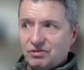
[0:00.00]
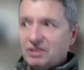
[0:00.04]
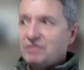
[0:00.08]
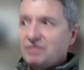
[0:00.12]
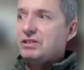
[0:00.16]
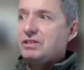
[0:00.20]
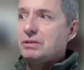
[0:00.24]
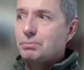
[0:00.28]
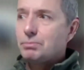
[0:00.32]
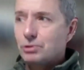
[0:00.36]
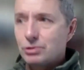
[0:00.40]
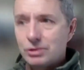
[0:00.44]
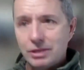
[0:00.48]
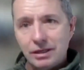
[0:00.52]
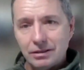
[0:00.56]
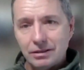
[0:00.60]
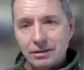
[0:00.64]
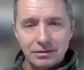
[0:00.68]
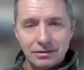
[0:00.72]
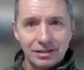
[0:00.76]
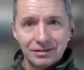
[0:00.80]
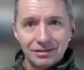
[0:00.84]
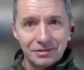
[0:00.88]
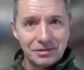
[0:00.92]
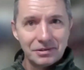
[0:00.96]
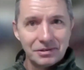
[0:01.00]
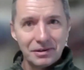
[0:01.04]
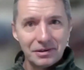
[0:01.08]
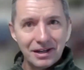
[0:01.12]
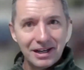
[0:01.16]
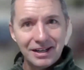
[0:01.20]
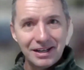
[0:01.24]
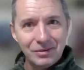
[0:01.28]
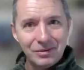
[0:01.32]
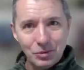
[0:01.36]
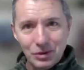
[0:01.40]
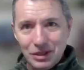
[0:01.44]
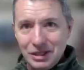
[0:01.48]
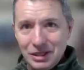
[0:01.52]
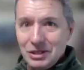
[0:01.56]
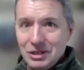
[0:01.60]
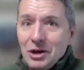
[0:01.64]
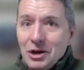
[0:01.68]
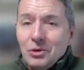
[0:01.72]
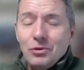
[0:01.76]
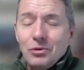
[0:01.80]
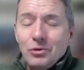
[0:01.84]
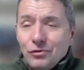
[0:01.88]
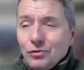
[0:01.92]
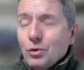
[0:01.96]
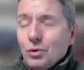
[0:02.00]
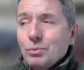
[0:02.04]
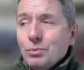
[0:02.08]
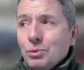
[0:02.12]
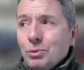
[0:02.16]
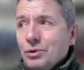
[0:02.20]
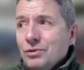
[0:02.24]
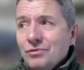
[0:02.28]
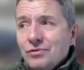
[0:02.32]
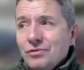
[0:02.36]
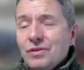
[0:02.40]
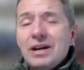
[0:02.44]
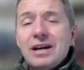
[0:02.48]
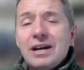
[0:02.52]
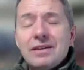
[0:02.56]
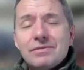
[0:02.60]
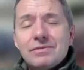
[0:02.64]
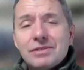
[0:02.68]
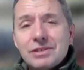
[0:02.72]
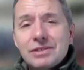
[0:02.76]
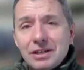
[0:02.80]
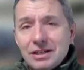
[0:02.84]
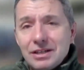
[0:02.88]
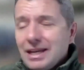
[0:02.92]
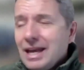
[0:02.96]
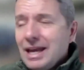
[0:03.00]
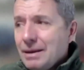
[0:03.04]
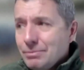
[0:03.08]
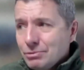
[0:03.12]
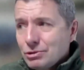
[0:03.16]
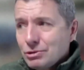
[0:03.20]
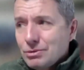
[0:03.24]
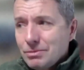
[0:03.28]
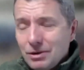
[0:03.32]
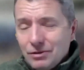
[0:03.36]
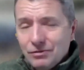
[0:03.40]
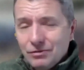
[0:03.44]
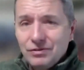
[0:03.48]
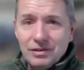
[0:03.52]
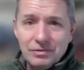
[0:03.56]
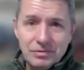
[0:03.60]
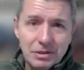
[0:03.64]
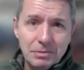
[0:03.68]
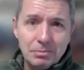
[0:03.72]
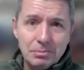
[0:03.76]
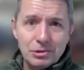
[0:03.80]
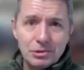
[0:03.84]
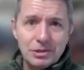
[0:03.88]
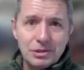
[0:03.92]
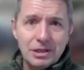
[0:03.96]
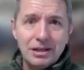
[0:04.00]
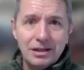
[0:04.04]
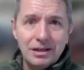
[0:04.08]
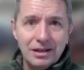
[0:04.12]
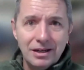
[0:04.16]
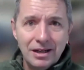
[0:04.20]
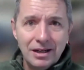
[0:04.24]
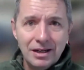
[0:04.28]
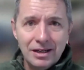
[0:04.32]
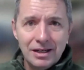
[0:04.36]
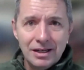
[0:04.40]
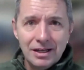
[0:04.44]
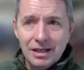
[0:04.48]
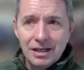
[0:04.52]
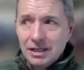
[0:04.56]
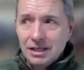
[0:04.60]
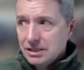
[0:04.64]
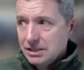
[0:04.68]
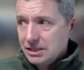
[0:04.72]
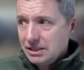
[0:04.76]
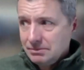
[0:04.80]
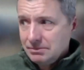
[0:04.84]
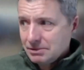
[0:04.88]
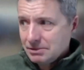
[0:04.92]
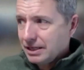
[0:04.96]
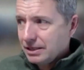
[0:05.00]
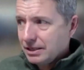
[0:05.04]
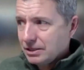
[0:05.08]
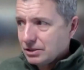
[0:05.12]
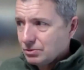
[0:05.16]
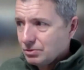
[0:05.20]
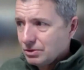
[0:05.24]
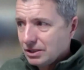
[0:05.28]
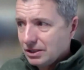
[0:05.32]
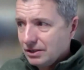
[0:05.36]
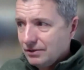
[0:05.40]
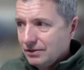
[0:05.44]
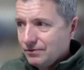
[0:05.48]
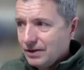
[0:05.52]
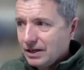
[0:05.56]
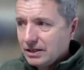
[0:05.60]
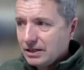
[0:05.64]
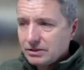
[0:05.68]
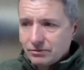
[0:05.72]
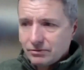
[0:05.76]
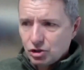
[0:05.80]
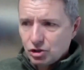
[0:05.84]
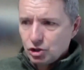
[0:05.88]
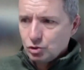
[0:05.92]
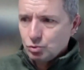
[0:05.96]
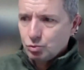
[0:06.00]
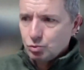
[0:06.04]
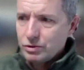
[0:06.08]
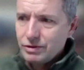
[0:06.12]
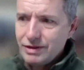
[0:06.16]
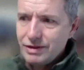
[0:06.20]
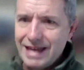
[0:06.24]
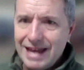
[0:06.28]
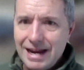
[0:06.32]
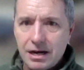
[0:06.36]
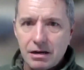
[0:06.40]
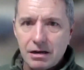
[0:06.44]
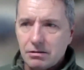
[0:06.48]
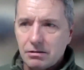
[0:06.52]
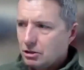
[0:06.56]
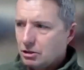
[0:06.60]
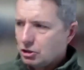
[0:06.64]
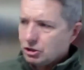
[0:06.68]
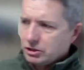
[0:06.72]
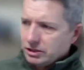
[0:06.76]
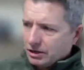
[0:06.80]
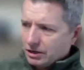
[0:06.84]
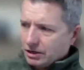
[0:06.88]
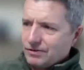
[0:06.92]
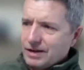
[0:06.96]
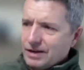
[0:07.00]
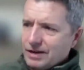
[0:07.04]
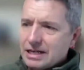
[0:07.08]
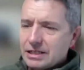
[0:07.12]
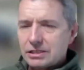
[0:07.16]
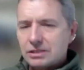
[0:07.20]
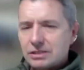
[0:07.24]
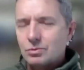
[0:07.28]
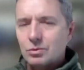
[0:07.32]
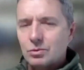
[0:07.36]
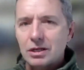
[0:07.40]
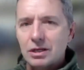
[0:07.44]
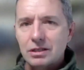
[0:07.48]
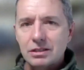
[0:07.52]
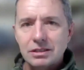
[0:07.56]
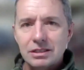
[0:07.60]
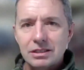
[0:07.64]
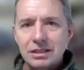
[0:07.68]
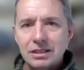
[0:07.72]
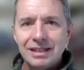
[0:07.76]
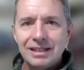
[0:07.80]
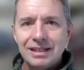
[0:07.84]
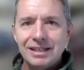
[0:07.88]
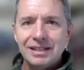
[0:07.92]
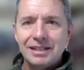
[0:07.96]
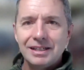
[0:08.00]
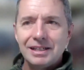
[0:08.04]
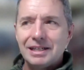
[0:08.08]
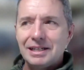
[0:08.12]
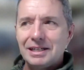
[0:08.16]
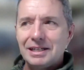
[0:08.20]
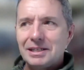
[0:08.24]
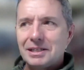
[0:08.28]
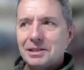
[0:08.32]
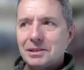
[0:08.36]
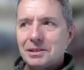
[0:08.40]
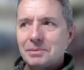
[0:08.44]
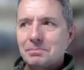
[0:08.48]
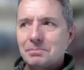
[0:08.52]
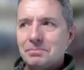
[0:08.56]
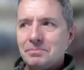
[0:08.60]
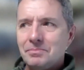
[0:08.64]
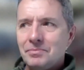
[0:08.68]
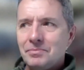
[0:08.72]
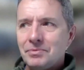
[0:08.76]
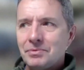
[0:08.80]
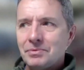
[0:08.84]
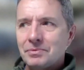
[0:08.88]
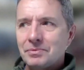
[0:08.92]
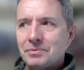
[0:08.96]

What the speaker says: 50%, right? We know 4.5 is going to capture about 50%. Seems like it's really effective because we're there. Look how fast it works. The